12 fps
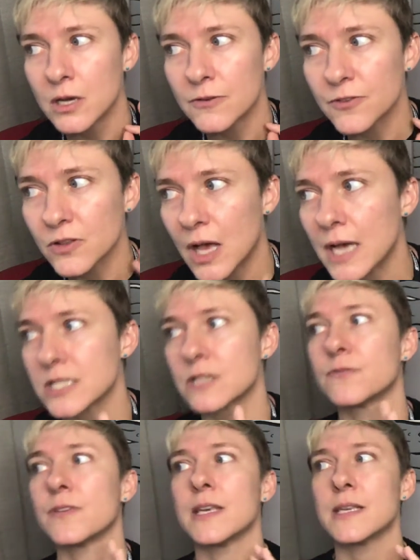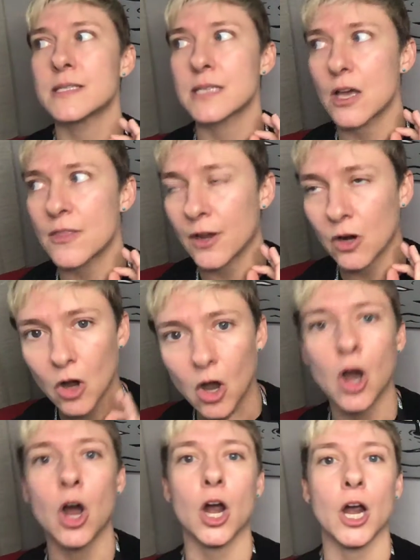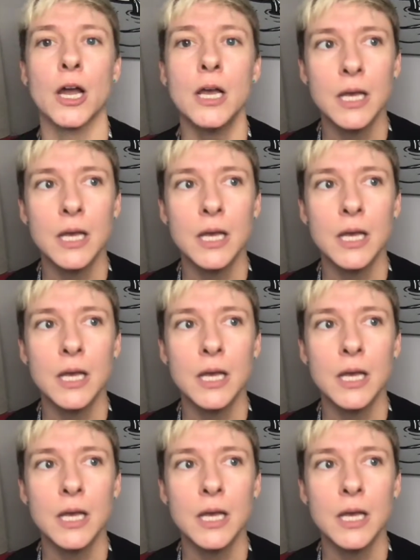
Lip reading: philosophies there are